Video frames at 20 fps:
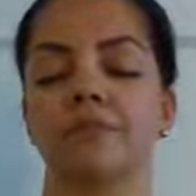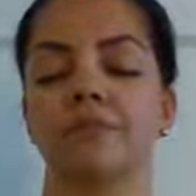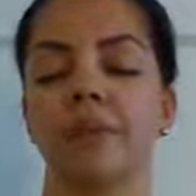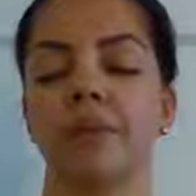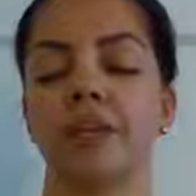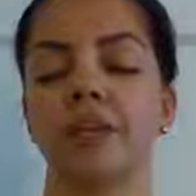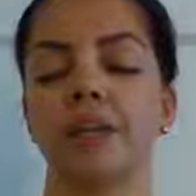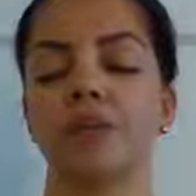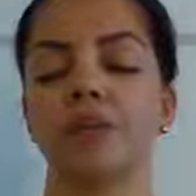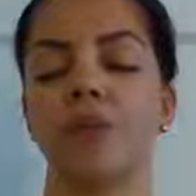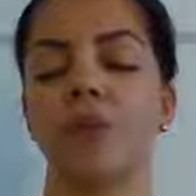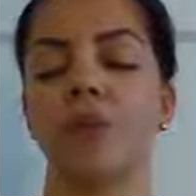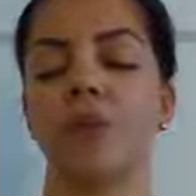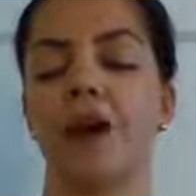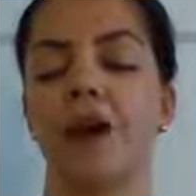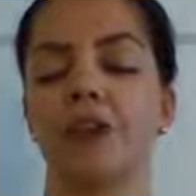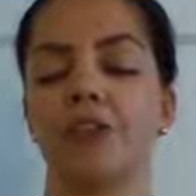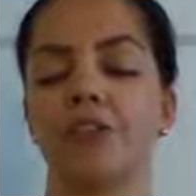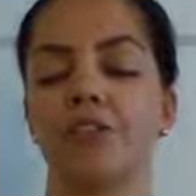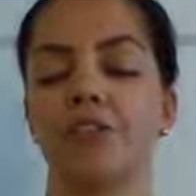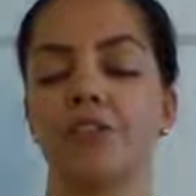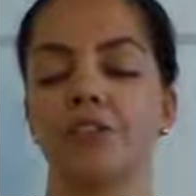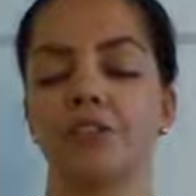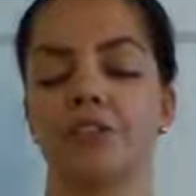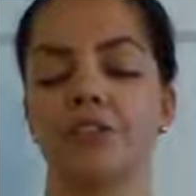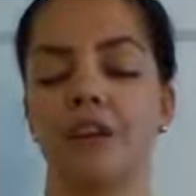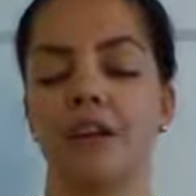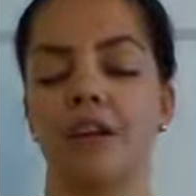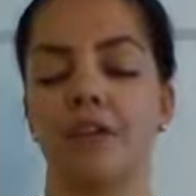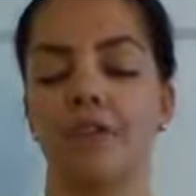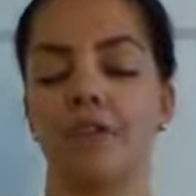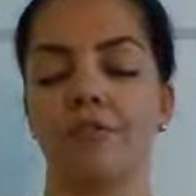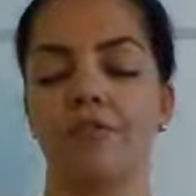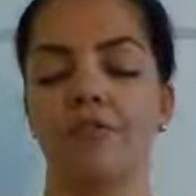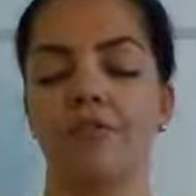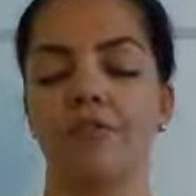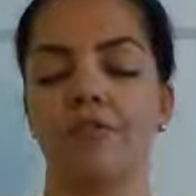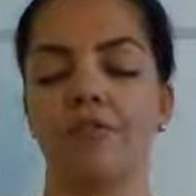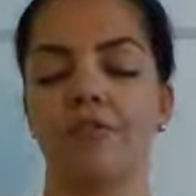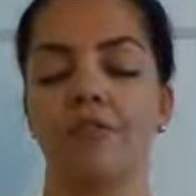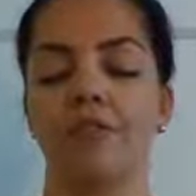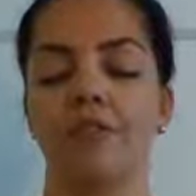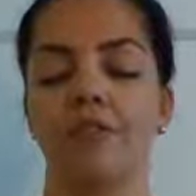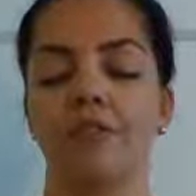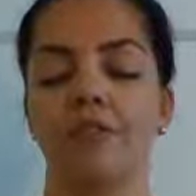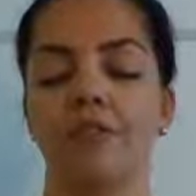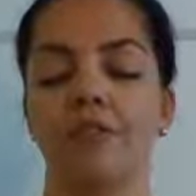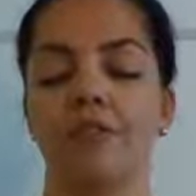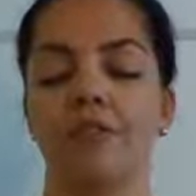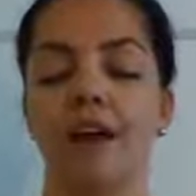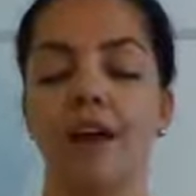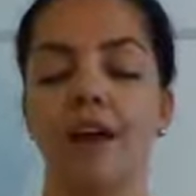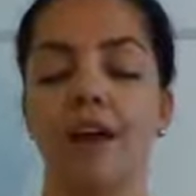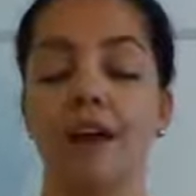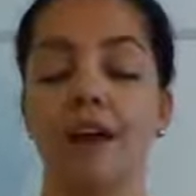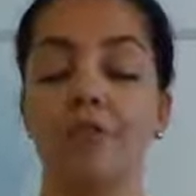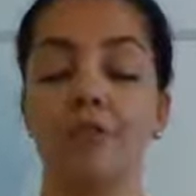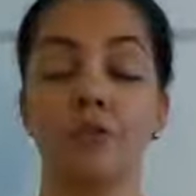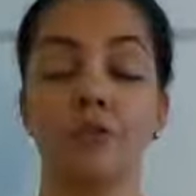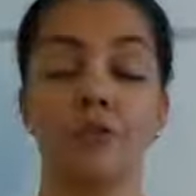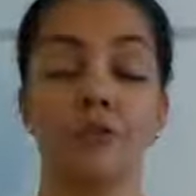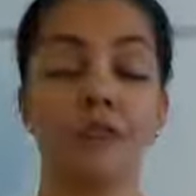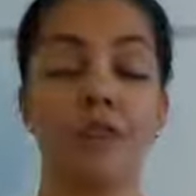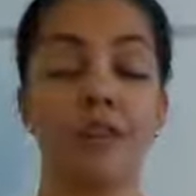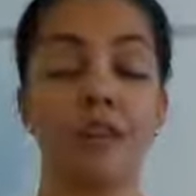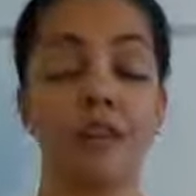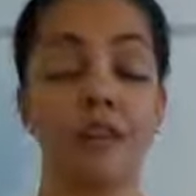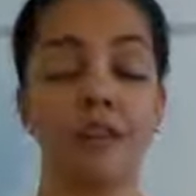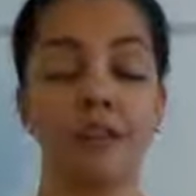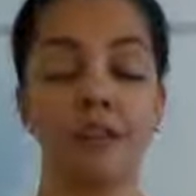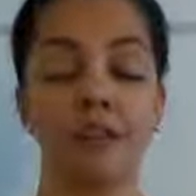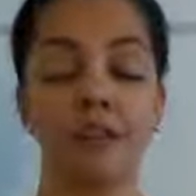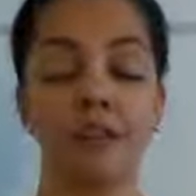Begin to watch yourself as you breathe.